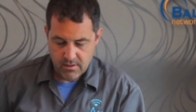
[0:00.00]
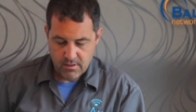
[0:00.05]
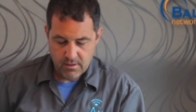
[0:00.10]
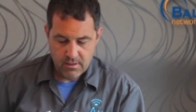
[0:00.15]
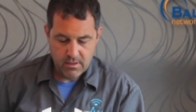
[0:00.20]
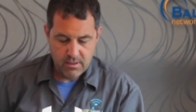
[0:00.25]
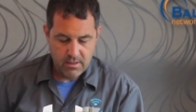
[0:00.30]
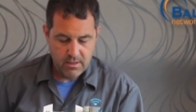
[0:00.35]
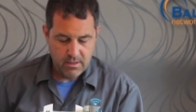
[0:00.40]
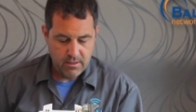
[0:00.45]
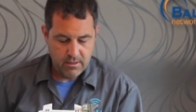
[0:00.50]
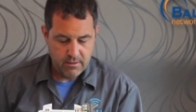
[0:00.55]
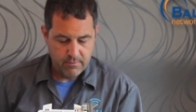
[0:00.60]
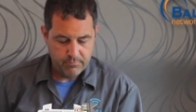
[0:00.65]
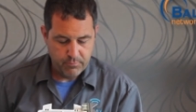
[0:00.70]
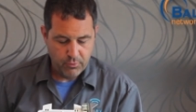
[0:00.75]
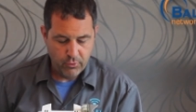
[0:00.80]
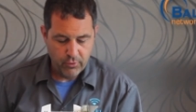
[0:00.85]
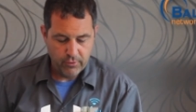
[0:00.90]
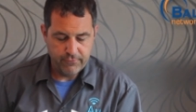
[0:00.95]

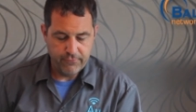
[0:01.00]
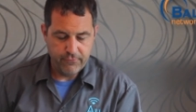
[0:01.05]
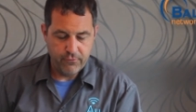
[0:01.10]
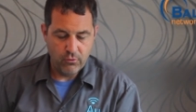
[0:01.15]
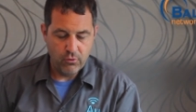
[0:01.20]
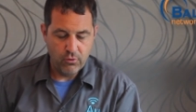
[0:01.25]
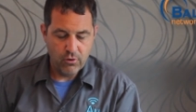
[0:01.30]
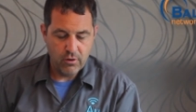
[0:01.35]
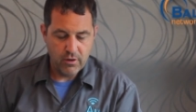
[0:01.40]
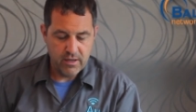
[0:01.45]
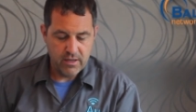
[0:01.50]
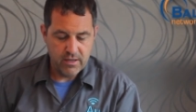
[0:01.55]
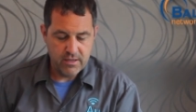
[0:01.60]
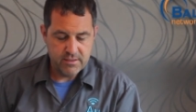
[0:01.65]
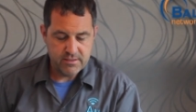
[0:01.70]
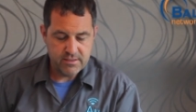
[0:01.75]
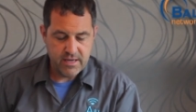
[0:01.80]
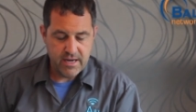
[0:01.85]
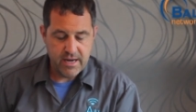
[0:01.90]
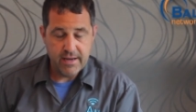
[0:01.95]
And port 4
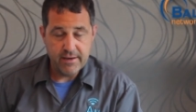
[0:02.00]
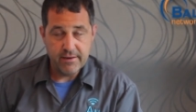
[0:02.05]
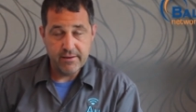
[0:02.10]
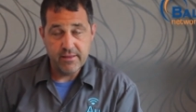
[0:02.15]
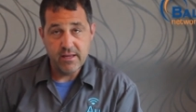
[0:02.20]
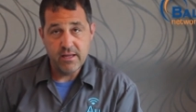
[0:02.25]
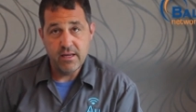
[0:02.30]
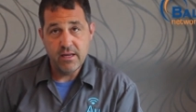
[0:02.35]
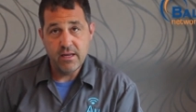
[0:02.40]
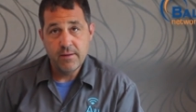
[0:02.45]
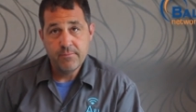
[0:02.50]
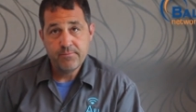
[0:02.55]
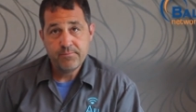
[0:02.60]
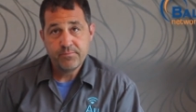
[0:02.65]
is got the